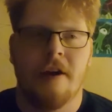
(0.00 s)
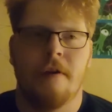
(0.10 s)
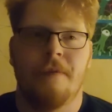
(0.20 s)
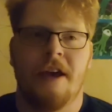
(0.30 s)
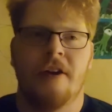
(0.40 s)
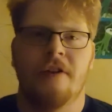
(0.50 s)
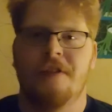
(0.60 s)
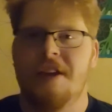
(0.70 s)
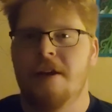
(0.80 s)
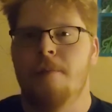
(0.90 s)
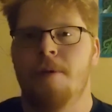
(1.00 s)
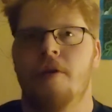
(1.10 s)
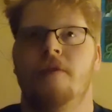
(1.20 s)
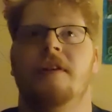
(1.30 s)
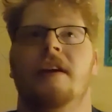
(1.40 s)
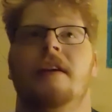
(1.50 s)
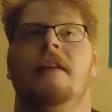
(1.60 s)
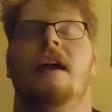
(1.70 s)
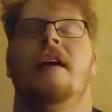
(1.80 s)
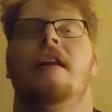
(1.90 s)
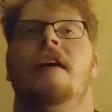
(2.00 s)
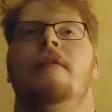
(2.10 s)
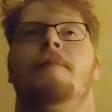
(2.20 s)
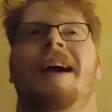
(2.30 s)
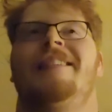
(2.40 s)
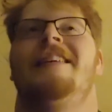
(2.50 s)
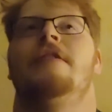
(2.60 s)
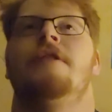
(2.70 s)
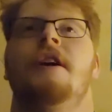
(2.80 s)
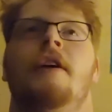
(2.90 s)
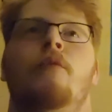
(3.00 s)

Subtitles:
are decomposing and bacteria?